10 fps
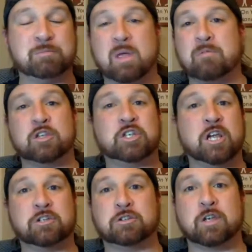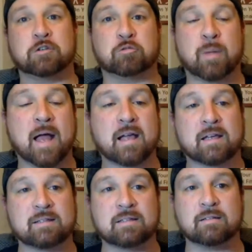Maybe you change your schedule back
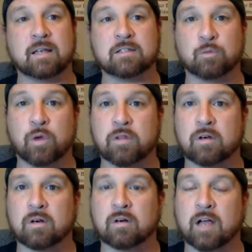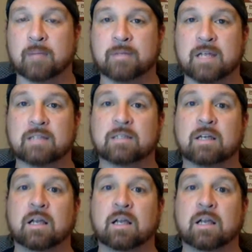as the weather updates.